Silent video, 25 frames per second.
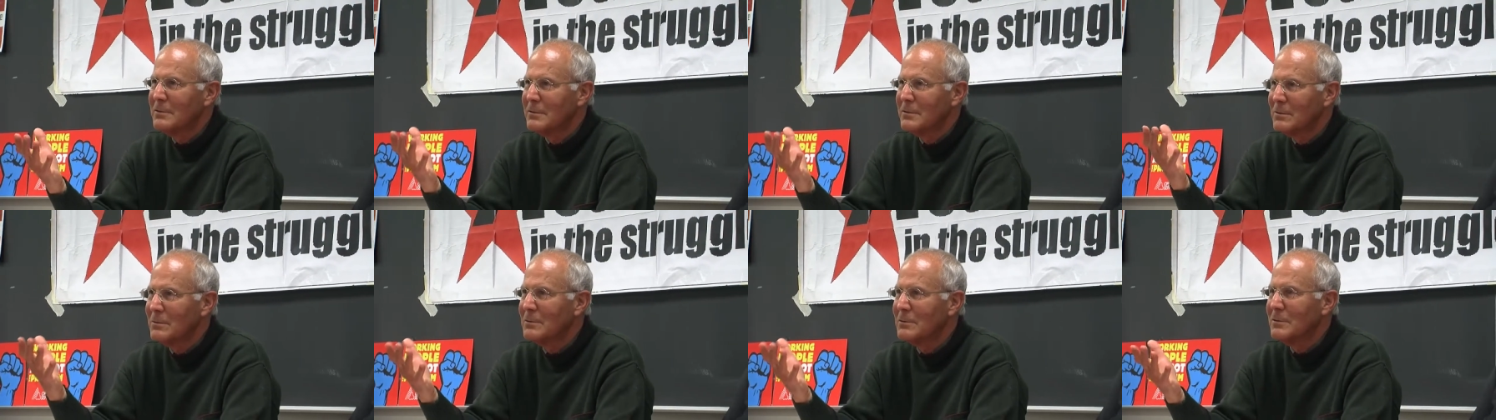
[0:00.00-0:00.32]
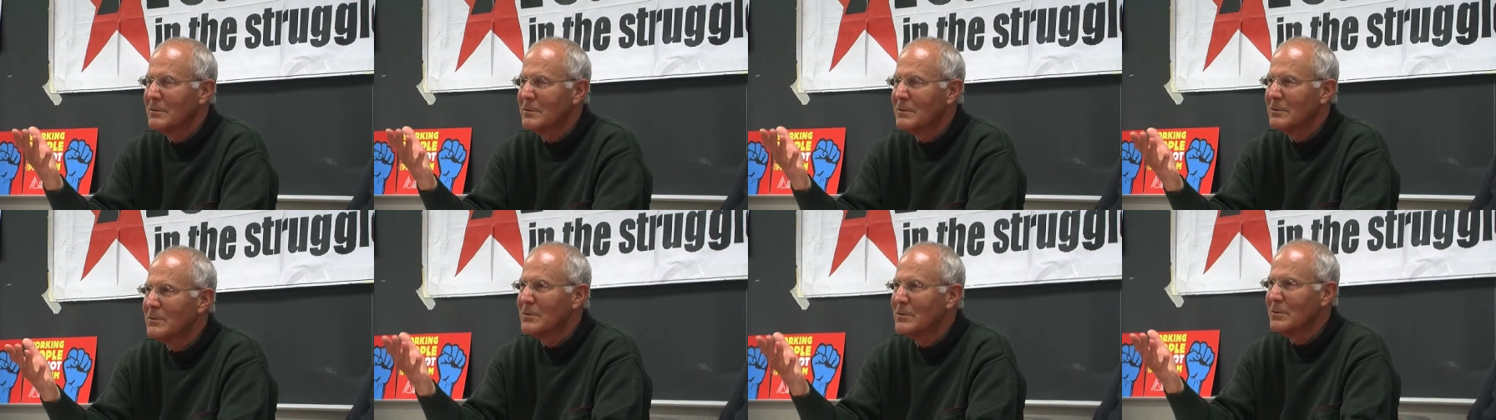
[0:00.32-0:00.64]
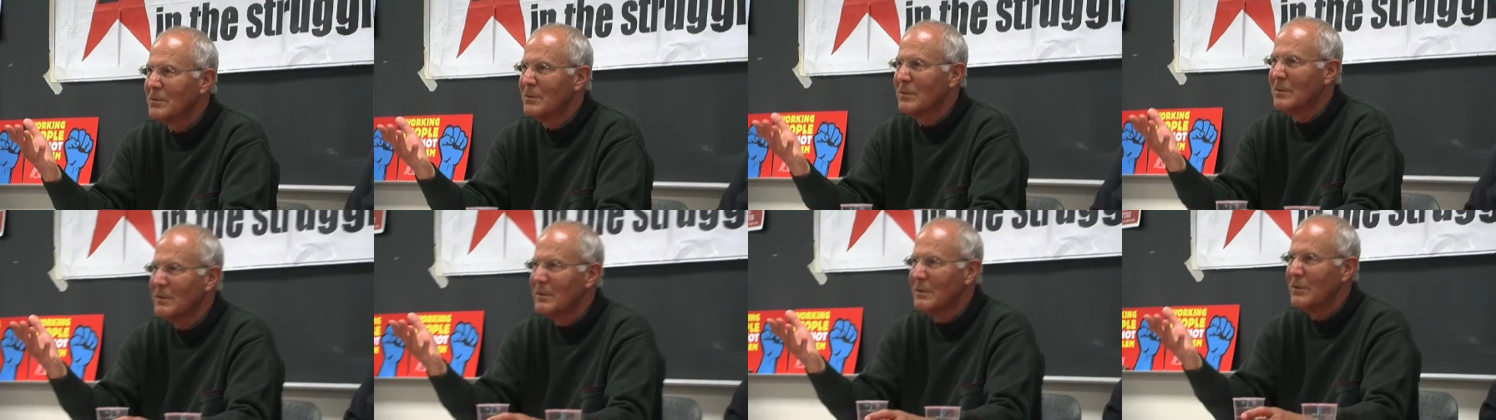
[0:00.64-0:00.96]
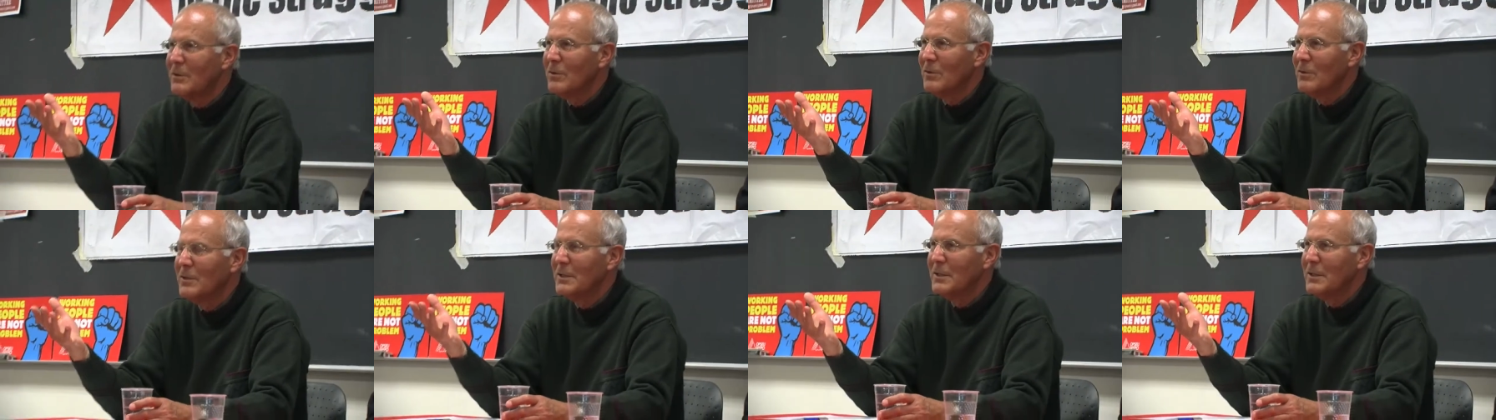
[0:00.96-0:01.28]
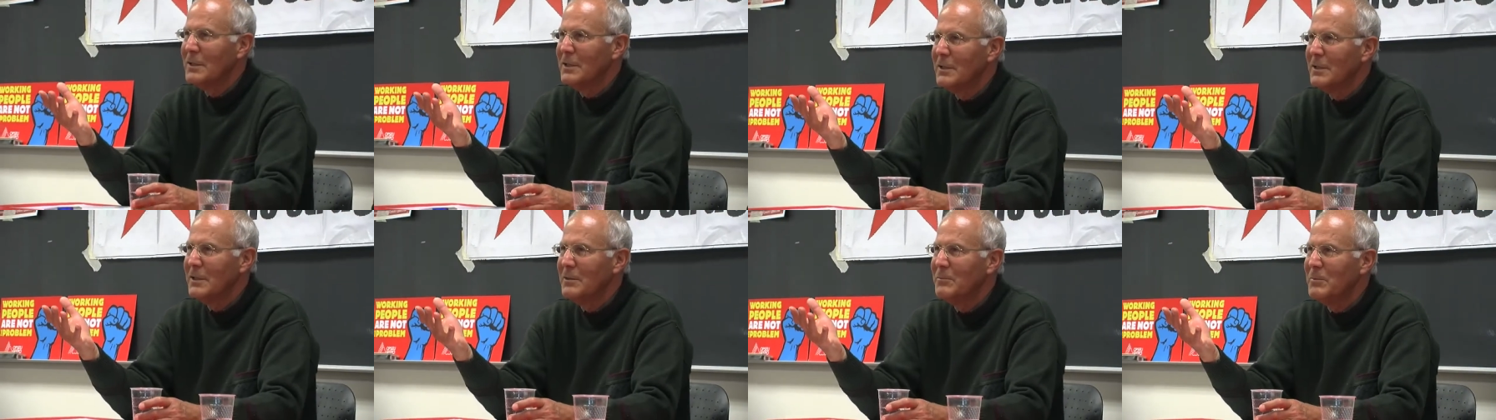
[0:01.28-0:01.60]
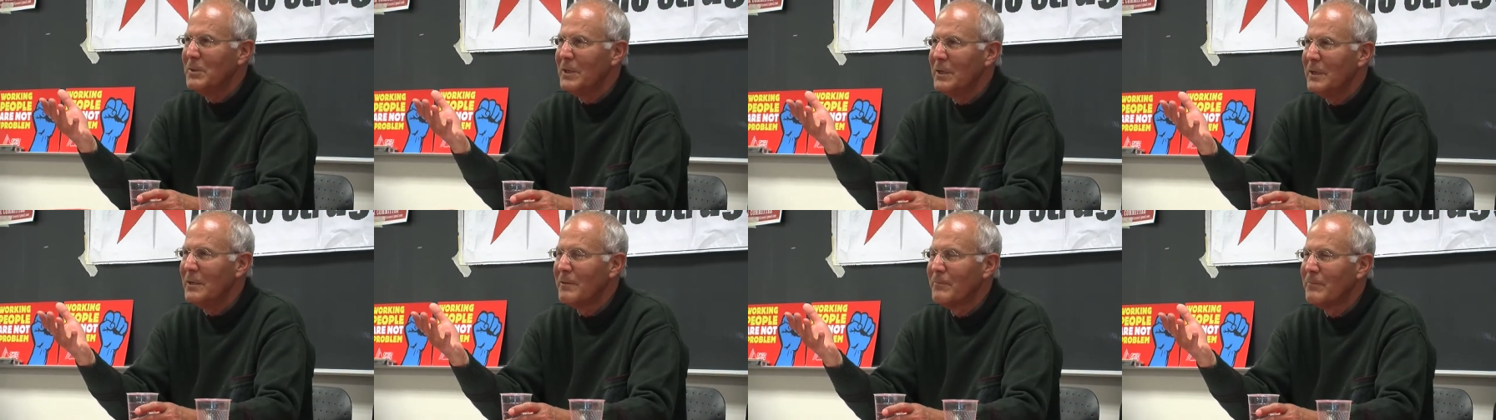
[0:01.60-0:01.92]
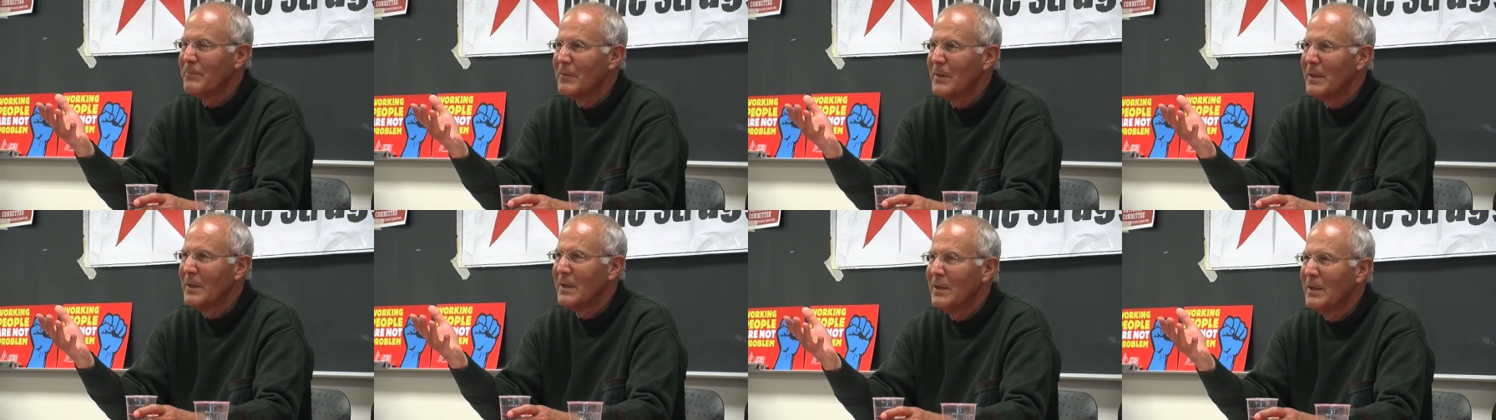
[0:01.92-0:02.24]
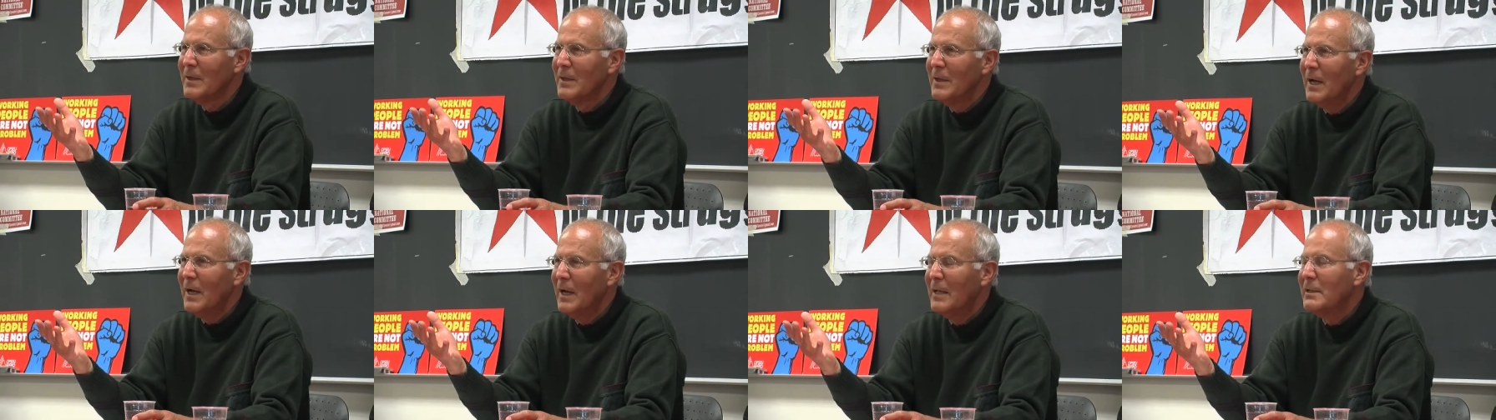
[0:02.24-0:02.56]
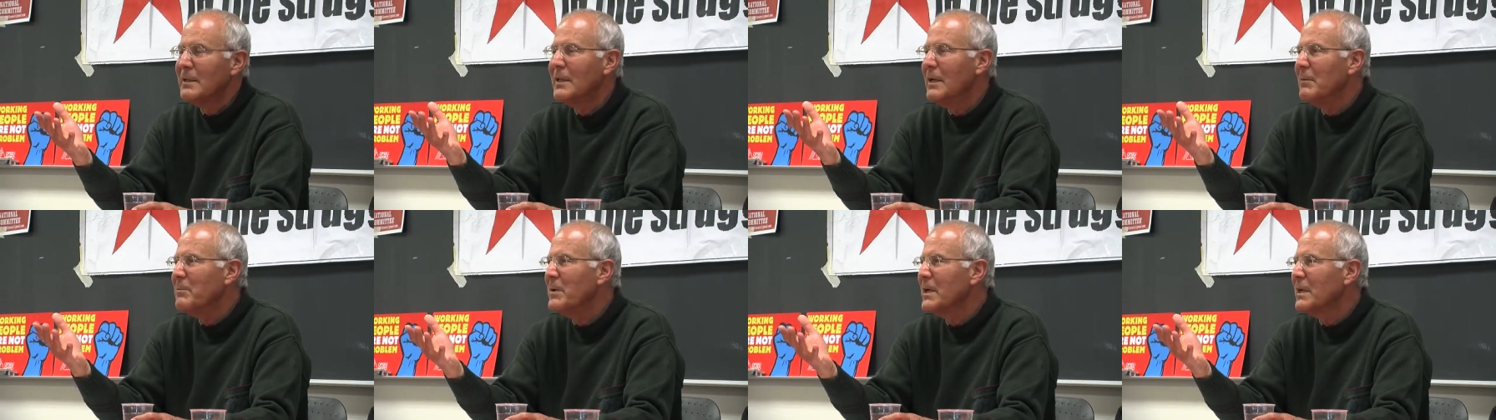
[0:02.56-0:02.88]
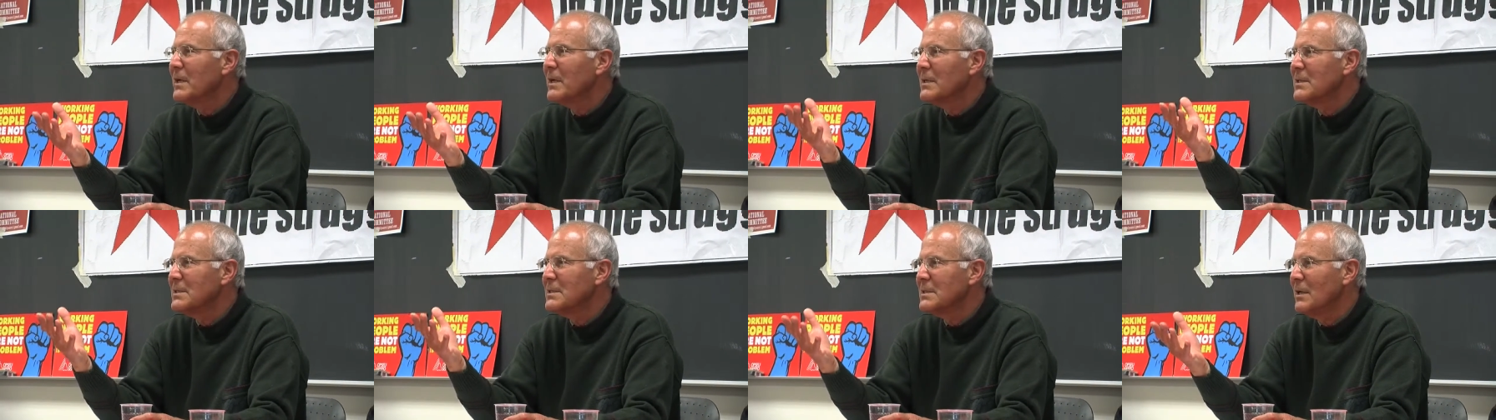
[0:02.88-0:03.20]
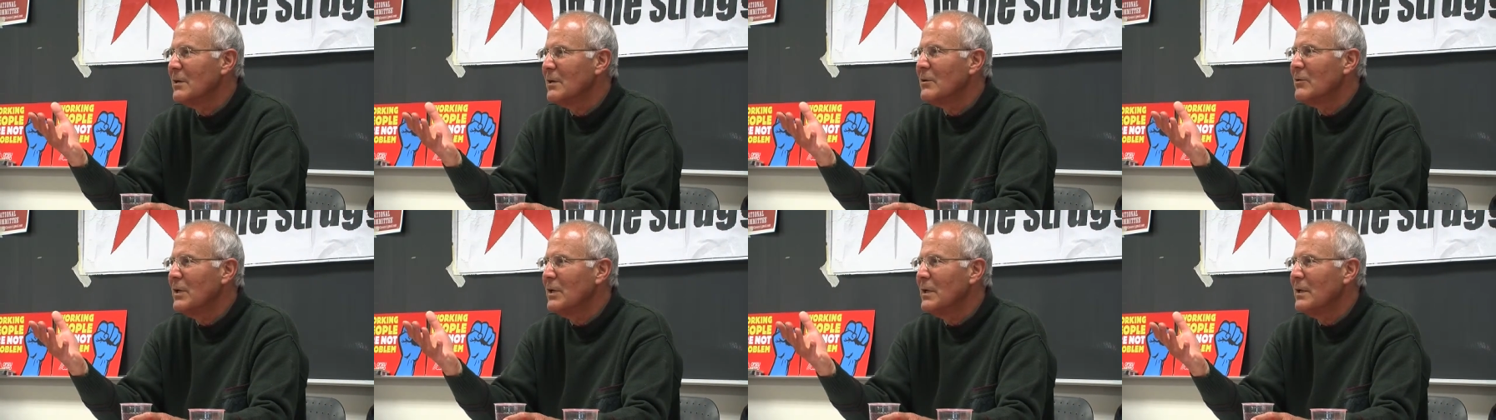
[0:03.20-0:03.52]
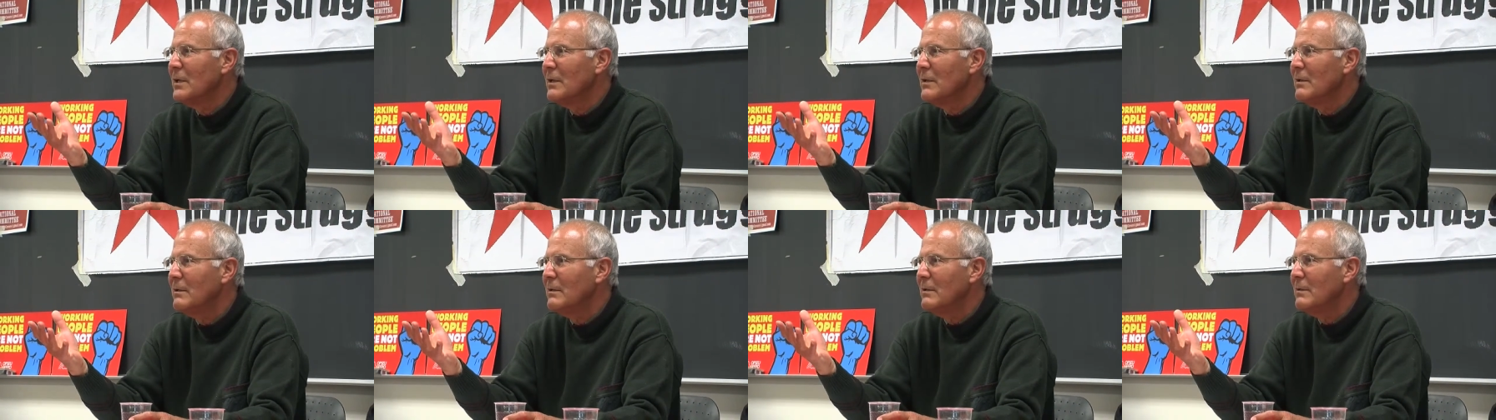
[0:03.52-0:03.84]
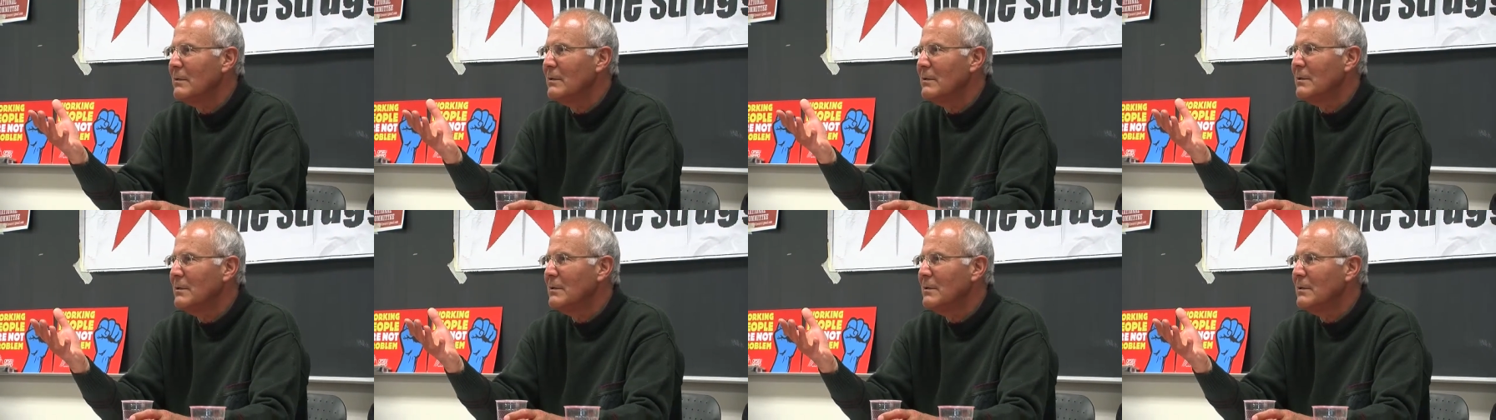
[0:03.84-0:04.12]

to control the oil in Libya, and the Americans are really